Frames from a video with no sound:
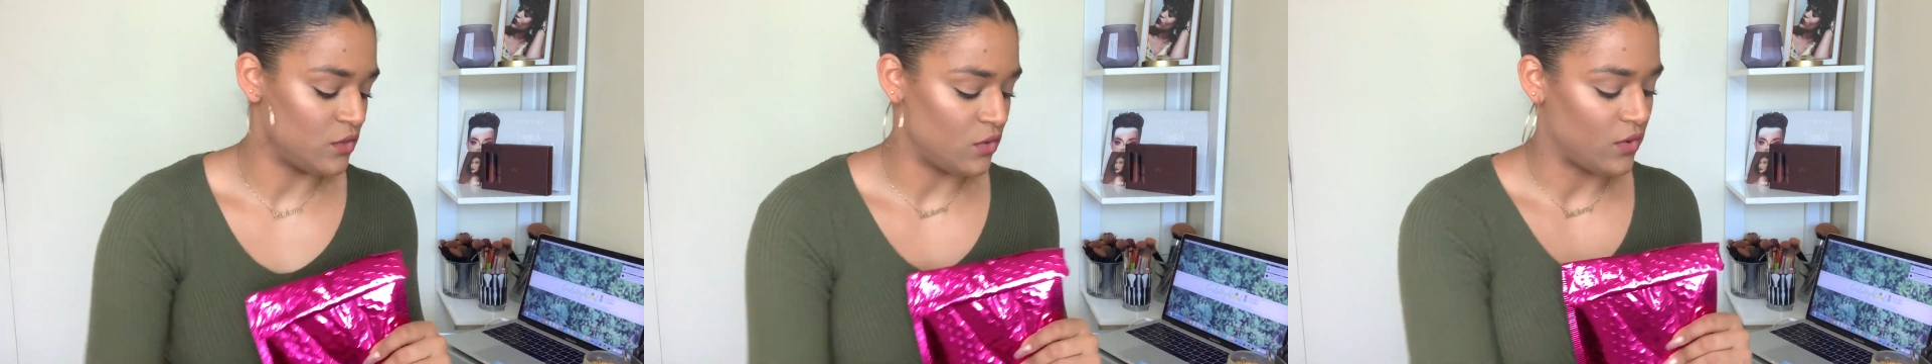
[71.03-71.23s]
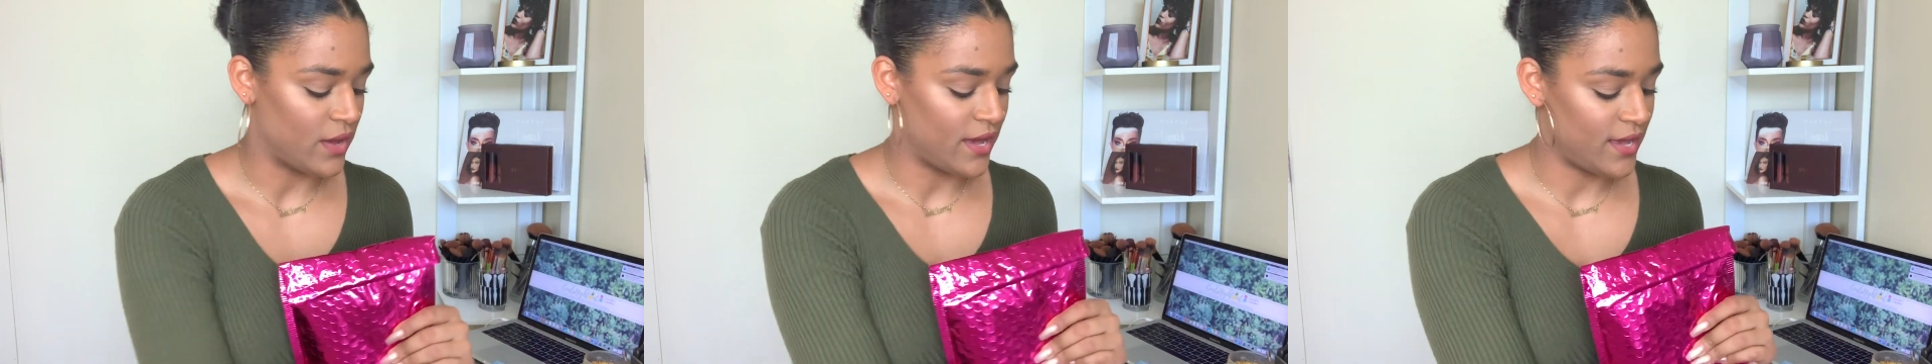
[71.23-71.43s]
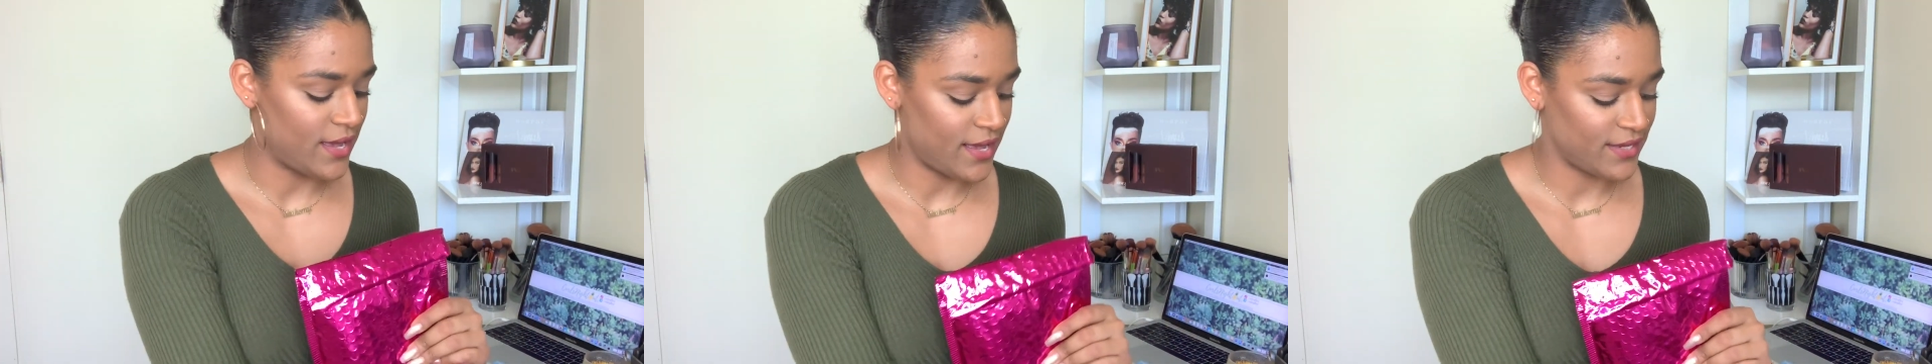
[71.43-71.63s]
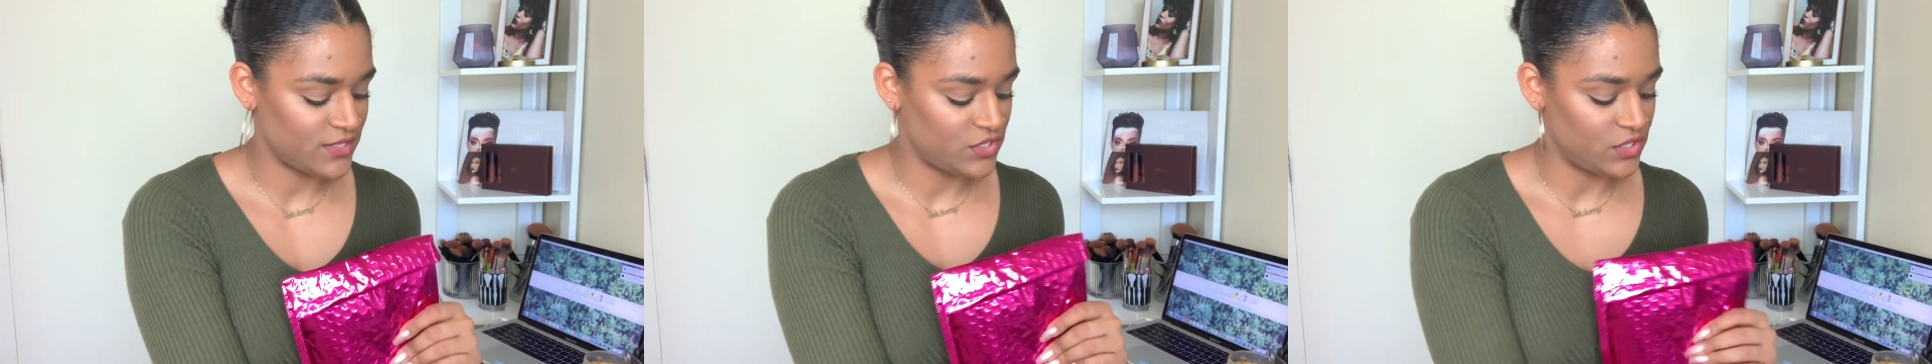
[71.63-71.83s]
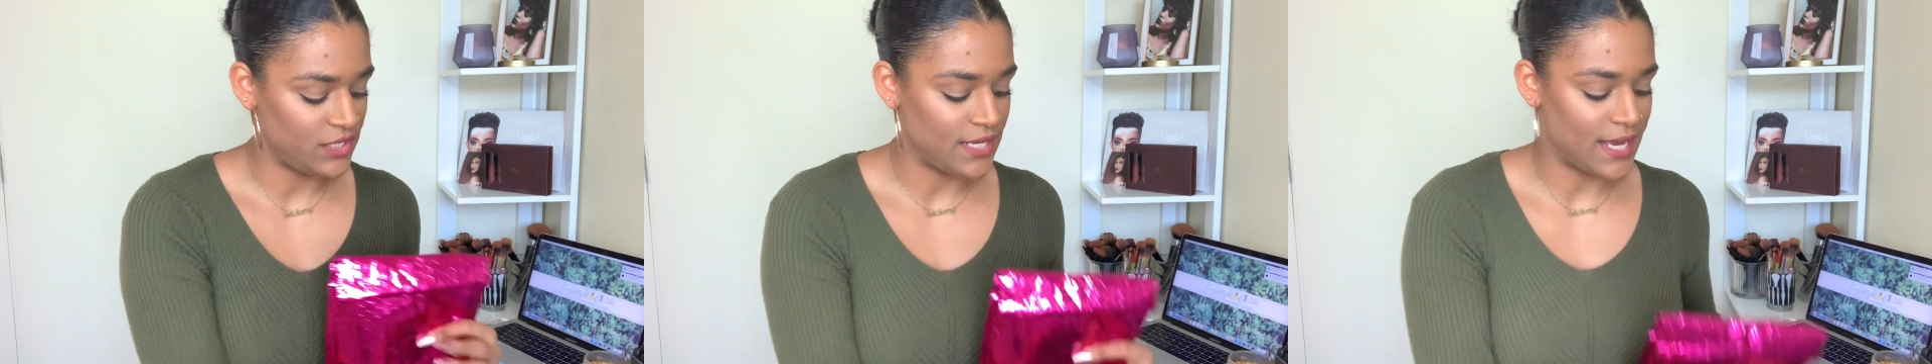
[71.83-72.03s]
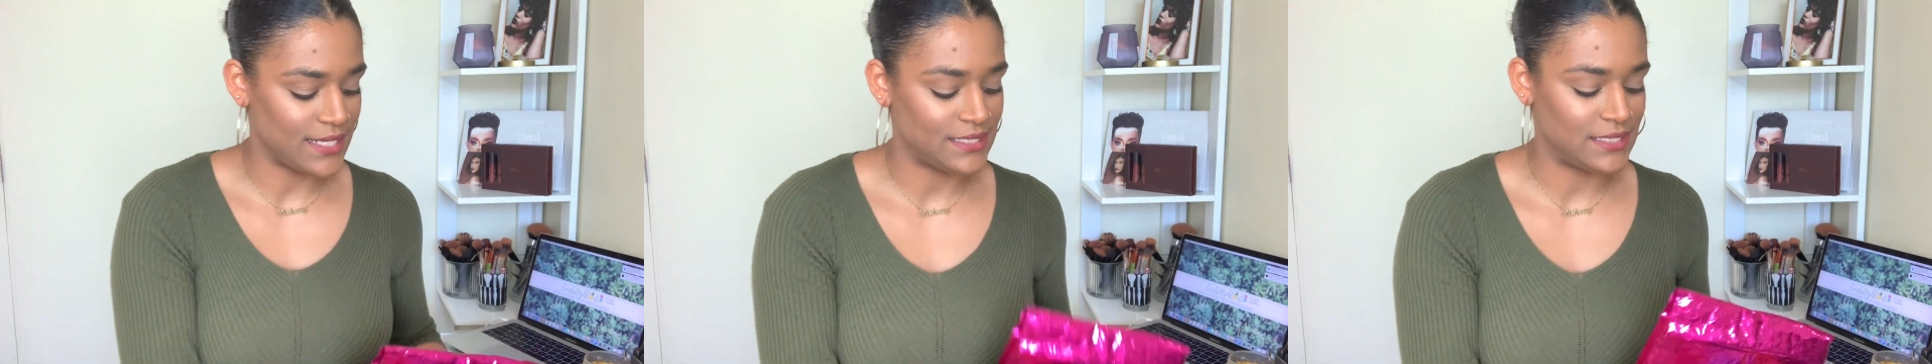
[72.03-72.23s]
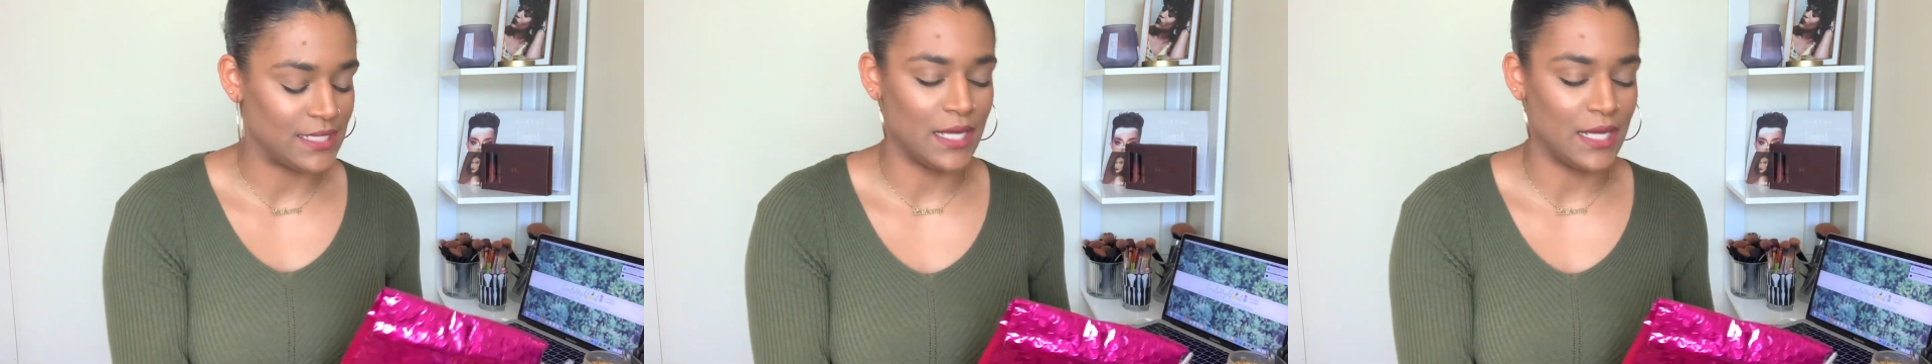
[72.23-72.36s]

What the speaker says: So I actually got